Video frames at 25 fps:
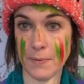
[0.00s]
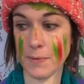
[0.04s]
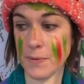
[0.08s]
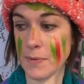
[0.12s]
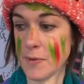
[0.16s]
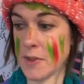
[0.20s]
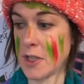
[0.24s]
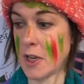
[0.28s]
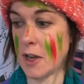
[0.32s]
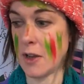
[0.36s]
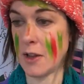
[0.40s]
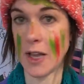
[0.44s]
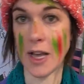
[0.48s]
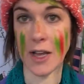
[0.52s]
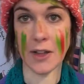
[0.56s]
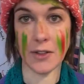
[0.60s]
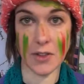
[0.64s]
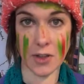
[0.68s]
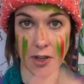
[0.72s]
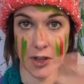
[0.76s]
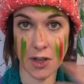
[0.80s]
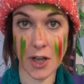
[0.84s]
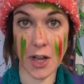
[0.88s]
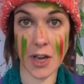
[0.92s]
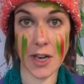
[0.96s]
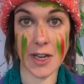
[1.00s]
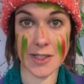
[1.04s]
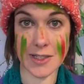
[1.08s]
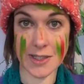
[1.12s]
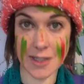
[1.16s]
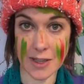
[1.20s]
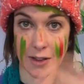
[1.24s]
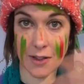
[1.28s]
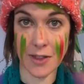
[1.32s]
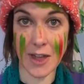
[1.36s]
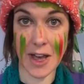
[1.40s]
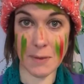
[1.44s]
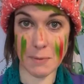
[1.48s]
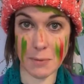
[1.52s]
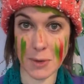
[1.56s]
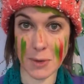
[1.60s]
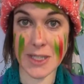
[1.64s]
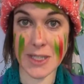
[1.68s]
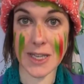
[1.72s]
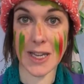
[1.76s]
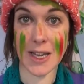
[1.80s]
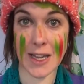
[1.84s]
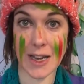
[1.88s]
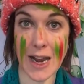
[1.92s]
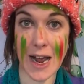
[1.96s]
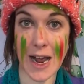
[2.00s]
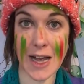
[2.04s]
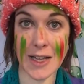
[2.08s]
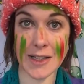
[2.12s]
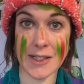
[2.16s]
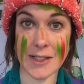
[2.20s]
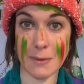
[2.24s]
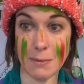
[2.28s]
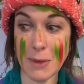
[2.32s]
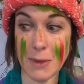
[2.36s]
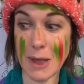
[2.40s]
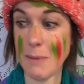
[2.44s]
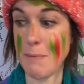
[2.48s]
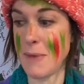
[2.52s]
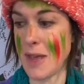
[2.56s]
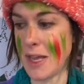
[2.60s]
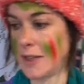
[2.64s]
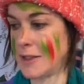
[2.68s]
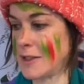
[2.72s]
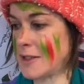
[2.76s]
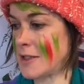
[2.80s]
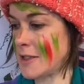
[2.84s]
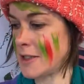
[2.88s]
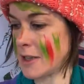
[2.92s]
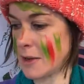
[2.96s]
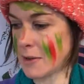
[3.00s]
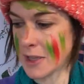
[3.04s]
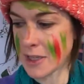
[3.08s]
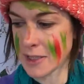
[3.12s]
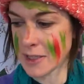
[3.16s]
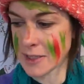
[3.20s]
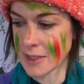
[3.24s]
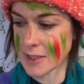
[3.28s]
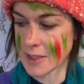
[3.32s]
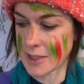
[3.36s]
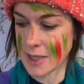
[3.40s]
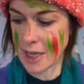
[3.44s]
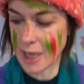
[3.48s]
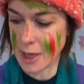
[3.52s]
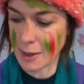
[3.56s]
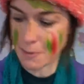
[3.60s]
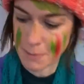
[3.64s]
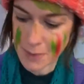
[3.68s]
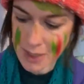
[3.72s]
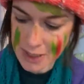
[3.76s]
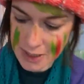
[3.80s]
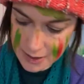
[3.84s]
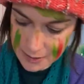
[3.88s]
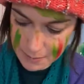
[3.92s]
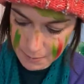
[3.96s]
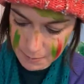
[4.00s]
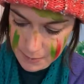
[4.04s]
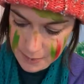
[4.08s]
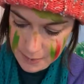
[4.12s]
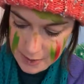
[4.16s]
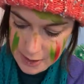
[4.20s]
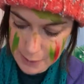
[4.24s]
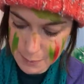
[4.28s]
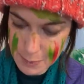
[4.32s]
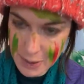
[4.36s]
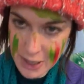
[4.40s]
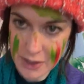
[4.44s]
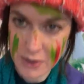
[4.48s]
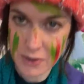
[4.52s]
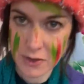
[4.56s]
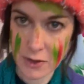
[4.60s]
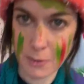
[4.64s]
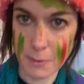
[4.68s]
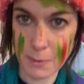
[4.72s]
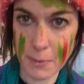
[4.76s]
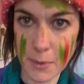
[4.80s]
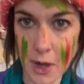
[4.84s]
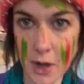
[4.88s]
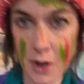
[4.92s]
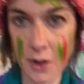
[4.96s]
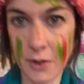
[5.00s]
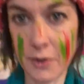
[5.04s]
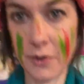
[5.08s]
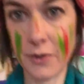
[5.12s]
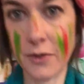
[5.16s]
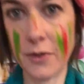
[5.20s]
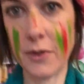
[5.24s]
So like the colours that particular atom emits. So this is the emission spectrum of